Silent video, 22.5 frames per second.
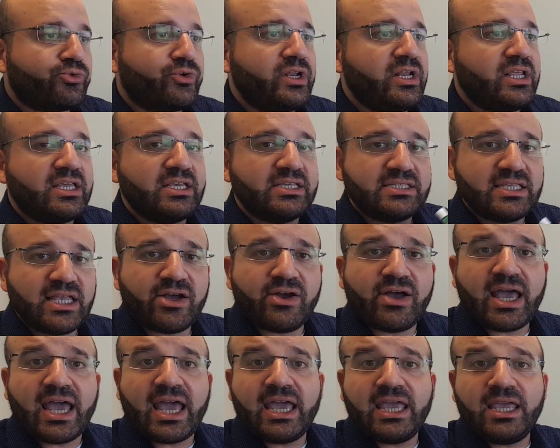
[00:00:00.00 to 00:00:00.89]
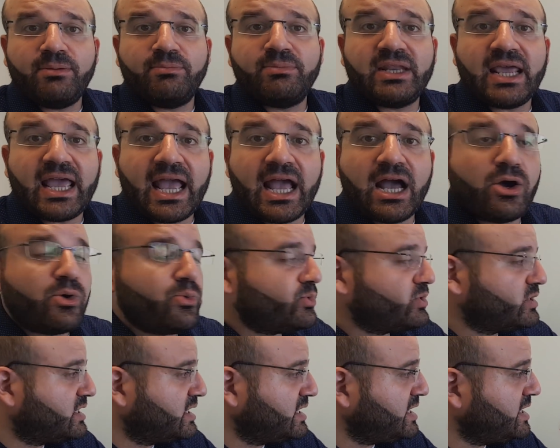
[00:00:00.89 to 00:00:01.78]
critic is now aimed
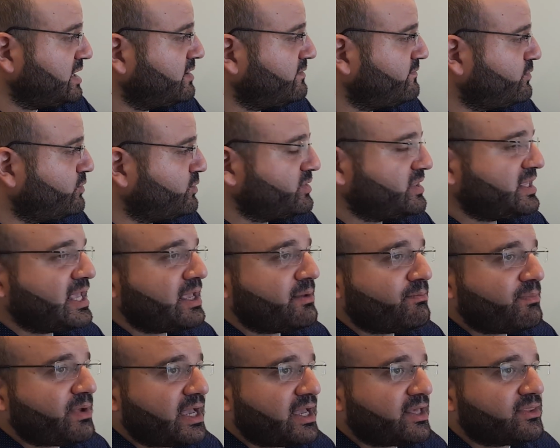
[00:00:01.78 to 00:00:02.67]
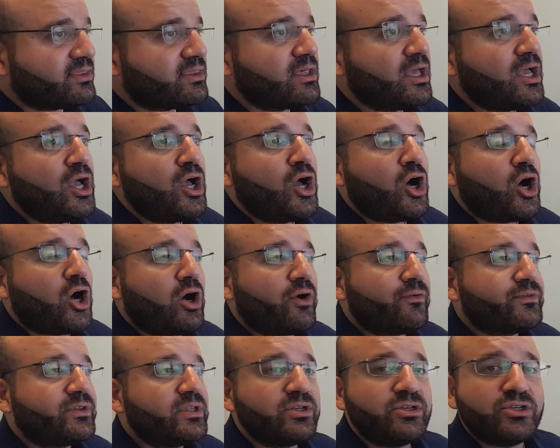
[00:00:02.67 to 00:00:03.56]
outwardly for the empath,
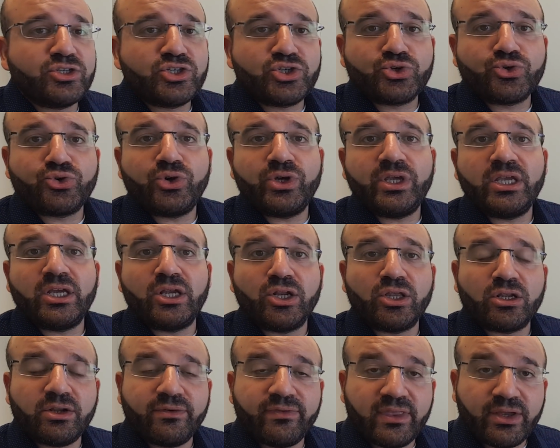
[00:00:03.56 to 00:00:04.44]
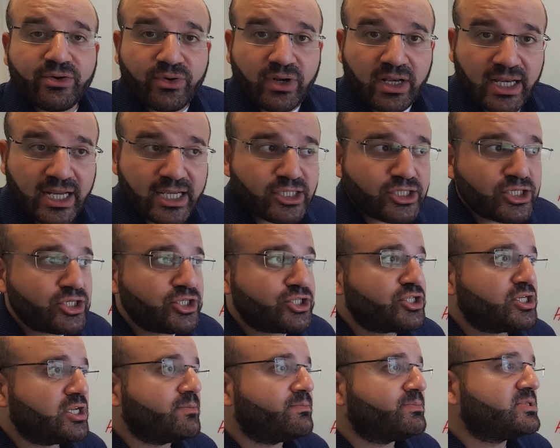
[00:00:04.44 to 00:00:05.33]
often destroying a lot of their
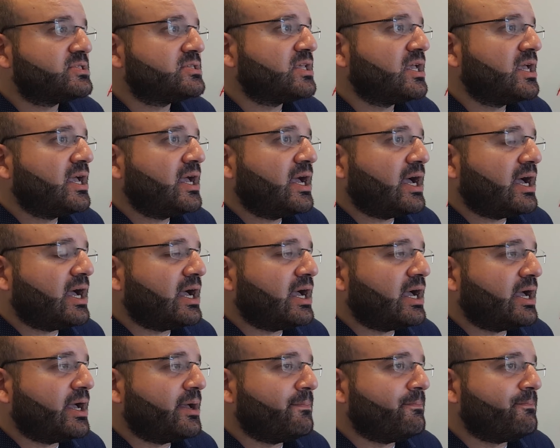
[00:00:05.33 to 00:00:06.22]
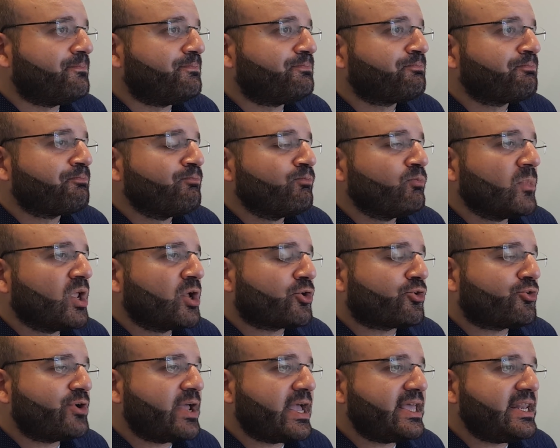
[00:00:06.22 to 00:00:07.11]
relationships,
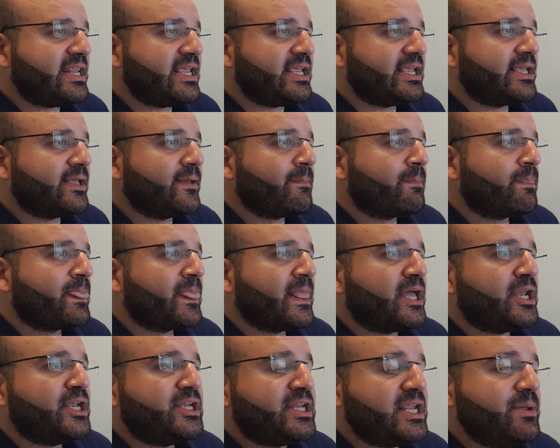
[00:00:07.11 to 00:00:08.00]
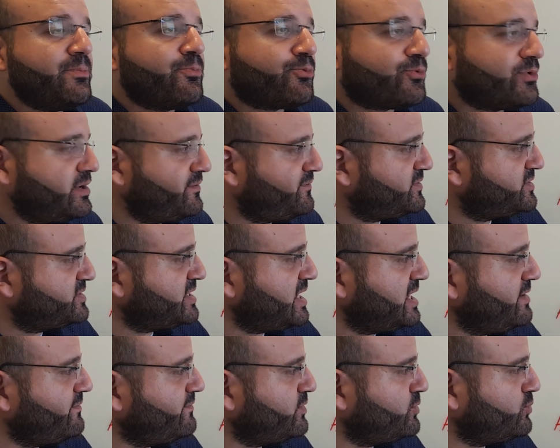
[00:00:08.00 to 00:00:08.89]
creating deep
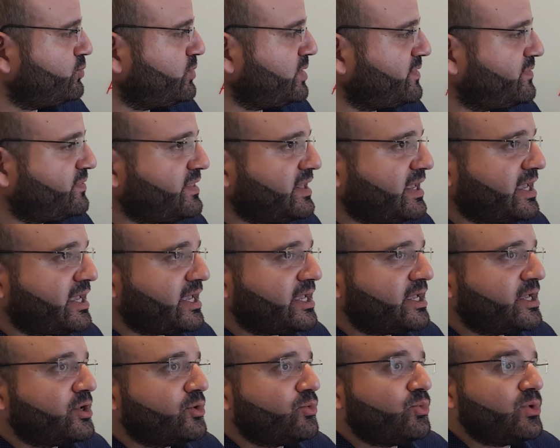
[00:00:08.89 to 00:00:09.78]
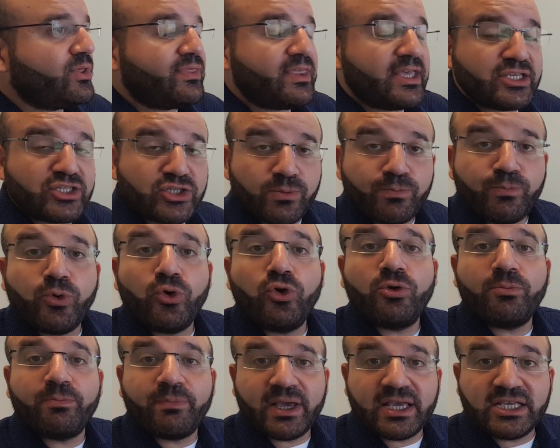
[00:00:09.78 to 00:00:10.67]
rifts even with their
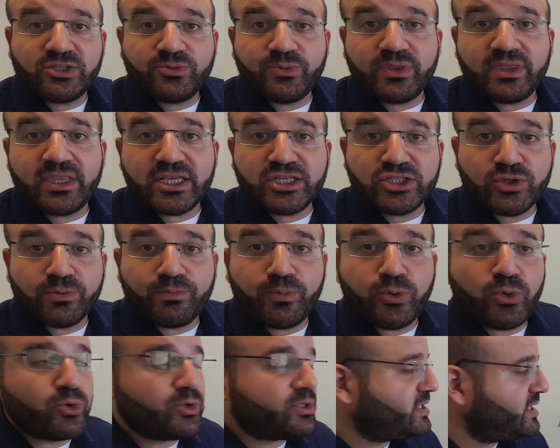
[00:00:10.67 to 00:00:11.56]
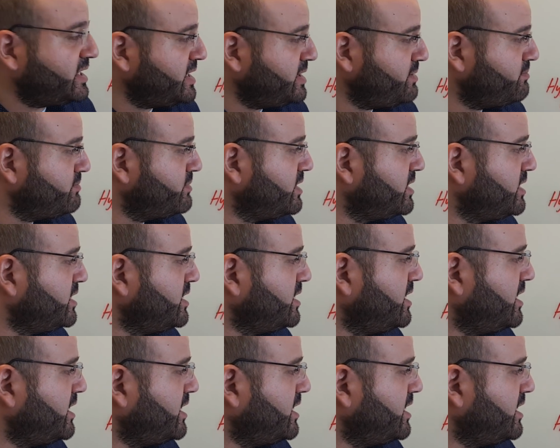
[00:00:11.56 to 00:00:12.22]
support base, with their support team.